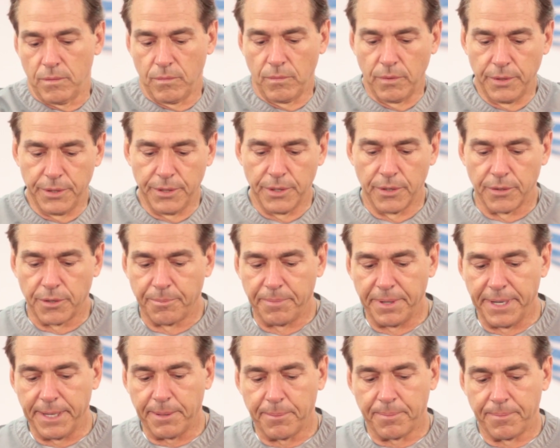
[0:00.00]
Well, you know, the
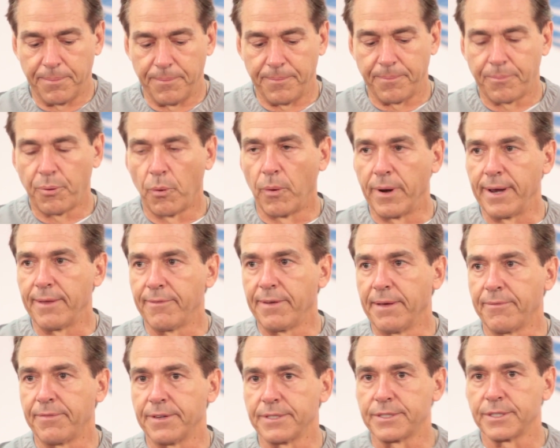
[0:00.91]
big point of
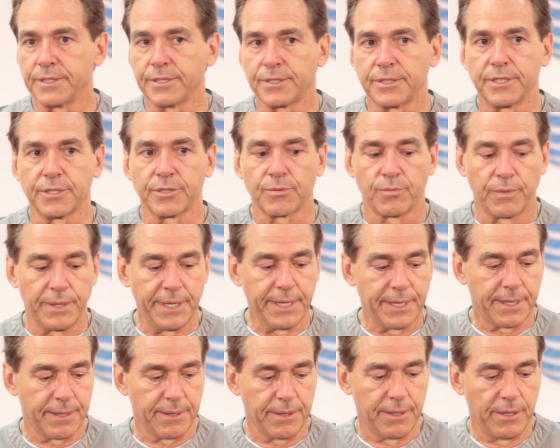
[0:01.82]
emphasis this week,
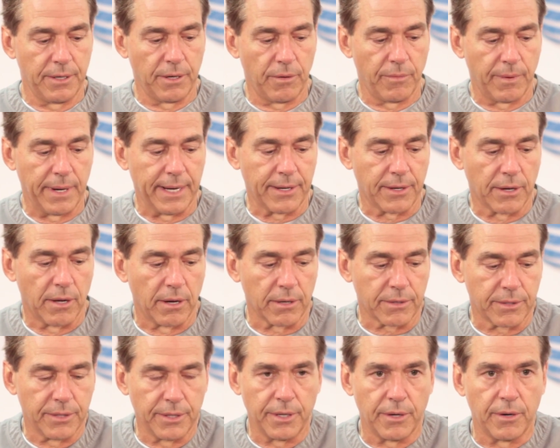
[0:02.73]
you know, when I
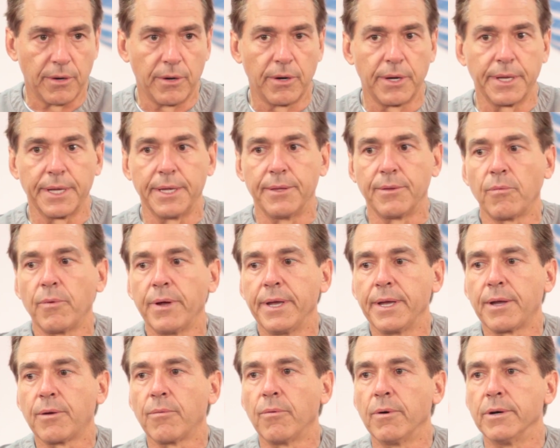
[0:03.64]
talked to you early in the
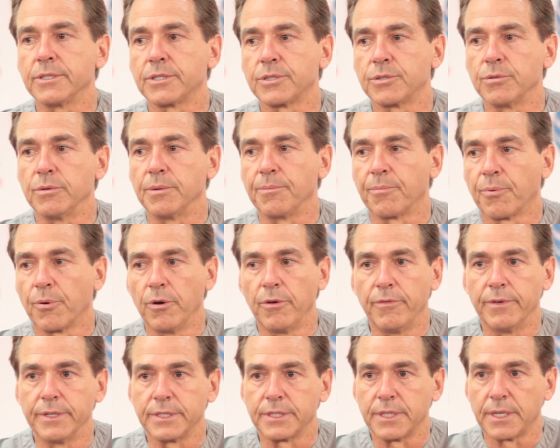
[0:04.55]
week, was to
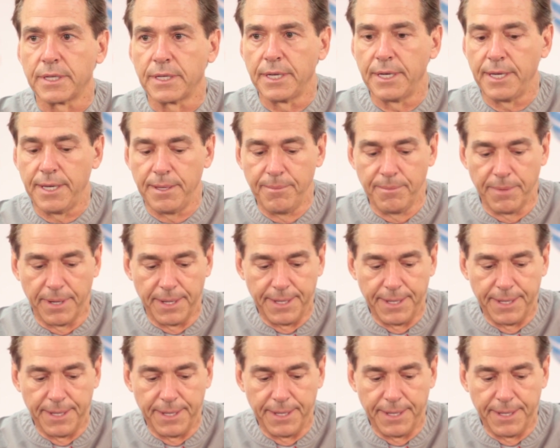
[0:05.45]
improve as a team,